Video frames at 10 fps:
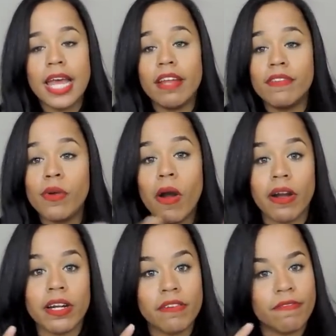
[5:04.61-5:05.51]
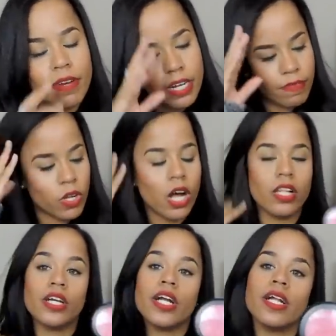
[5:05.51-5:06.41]
And if you aren't afraid of
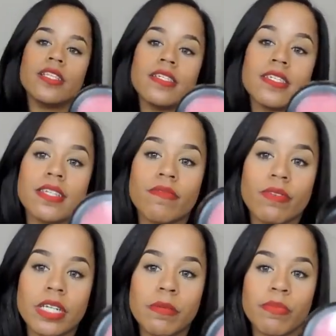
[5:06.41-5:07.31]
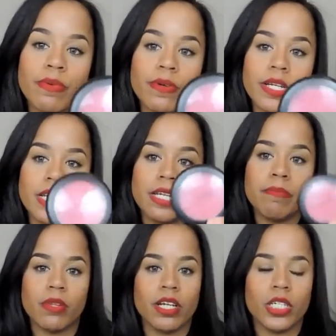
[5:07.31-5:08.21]
color, this is a really
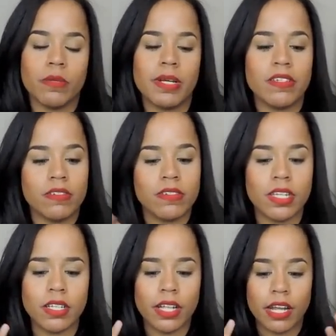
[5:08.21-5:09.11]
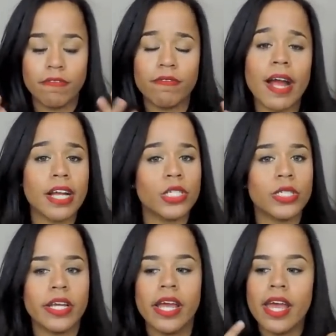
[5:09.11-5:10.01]
pretty blush. It makes your skin look like fresh.